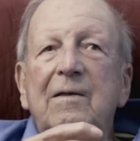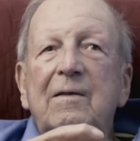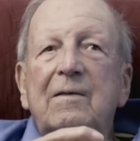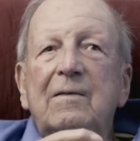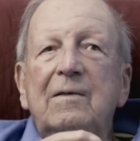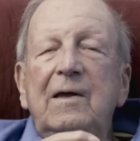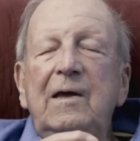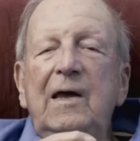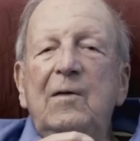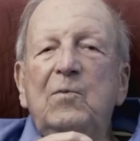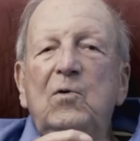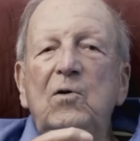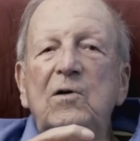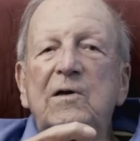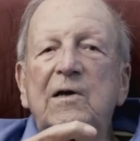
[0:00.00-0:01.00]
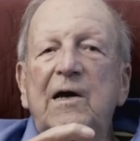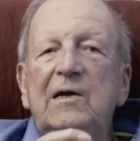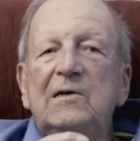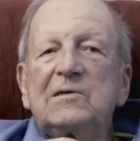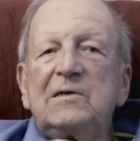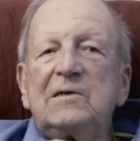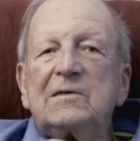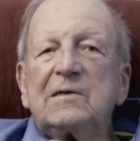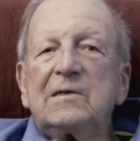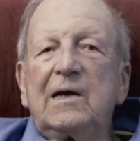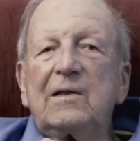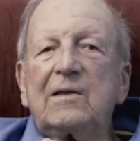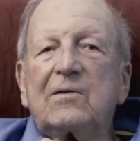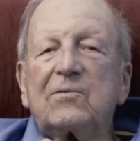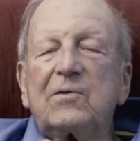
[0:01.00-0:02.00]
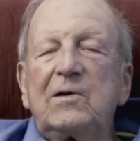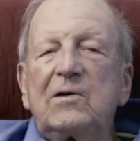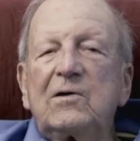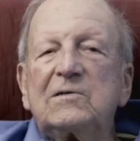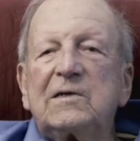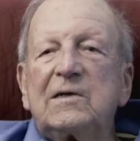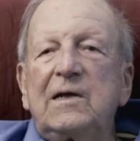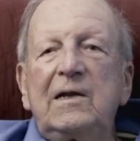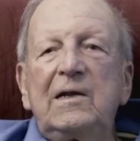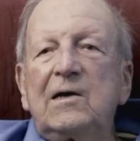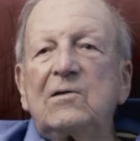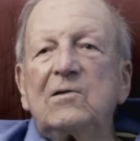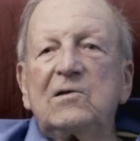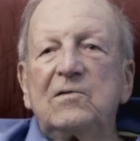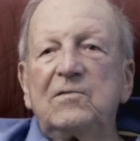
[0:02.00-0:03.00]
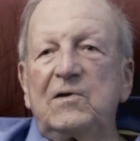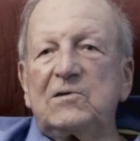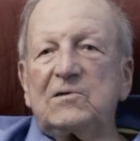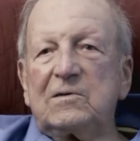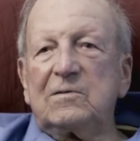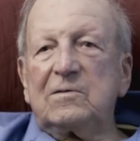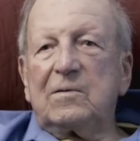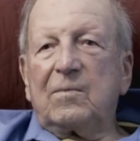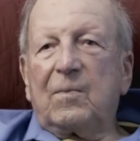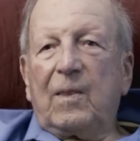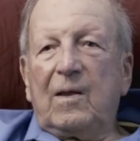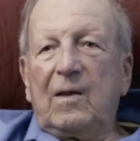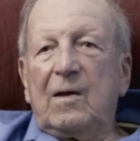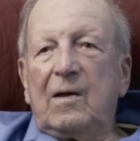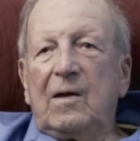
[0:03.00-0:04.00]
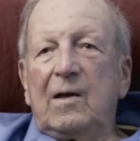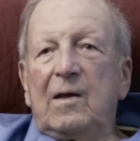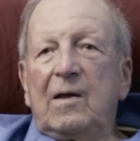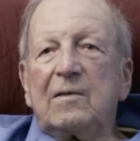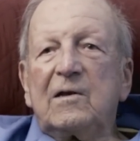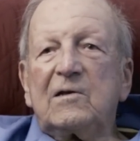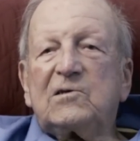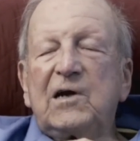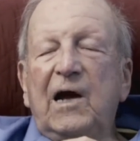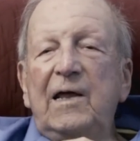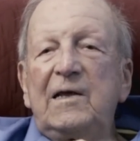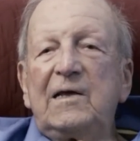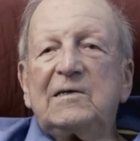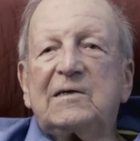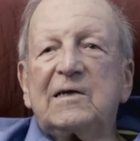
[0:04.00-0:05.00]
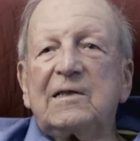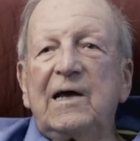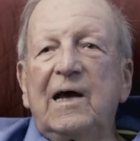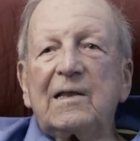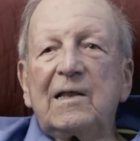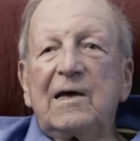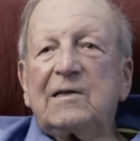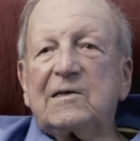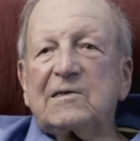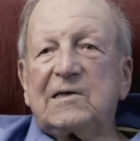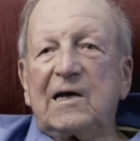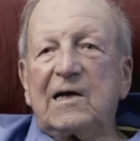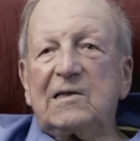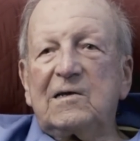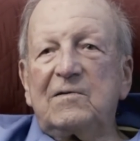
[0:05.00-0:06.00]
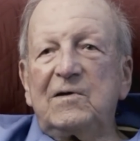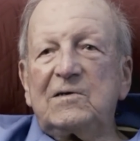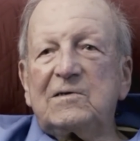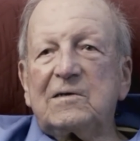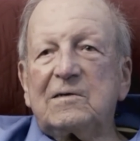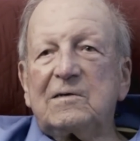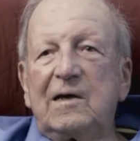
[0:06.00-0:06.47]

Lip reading: They had more casualties in that 3 years than any other division. The Chinese did not like the 2nd Division.